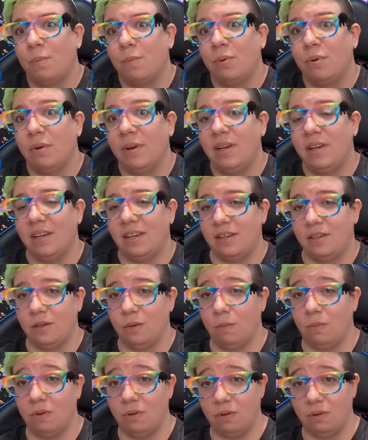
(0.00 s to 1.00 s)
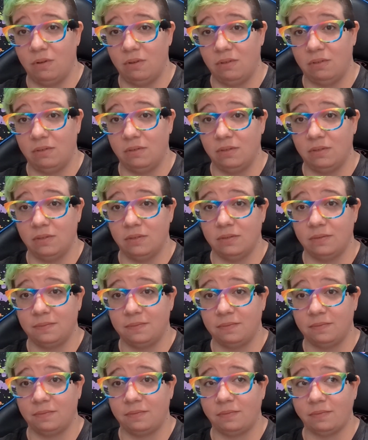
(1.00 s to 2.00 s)
predictable
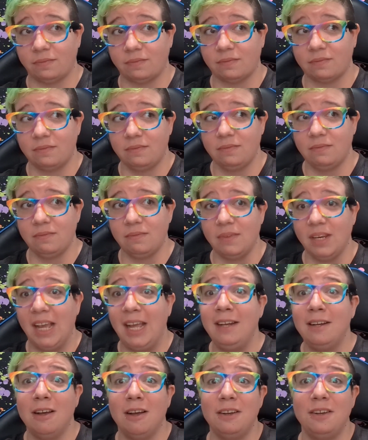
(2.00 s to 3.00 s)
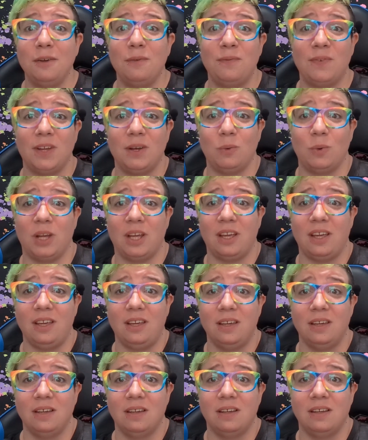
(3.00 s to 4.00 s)
and not in a fun
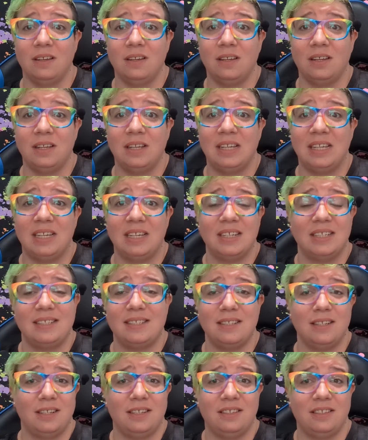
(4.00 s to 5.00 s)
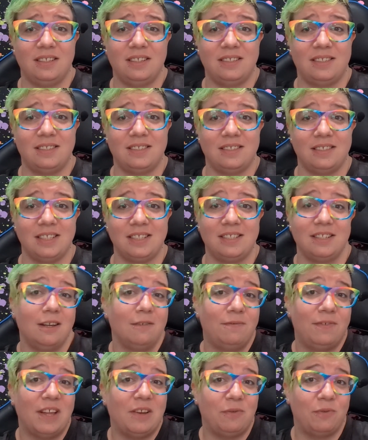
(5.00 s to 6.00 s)
way. It's
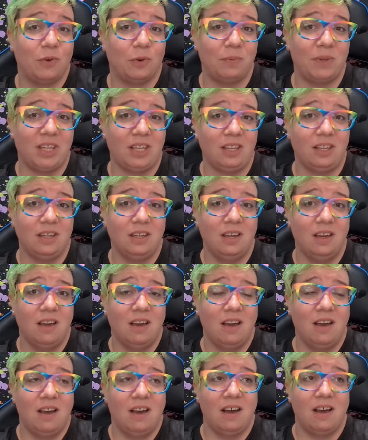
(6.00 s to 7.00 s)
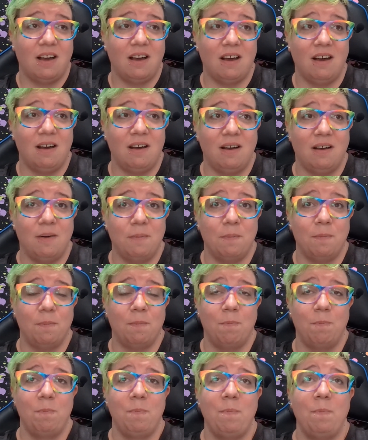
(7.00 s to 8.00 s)
not fun for me.
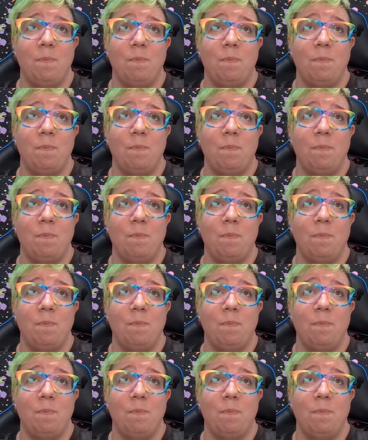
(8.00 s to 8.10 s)
Um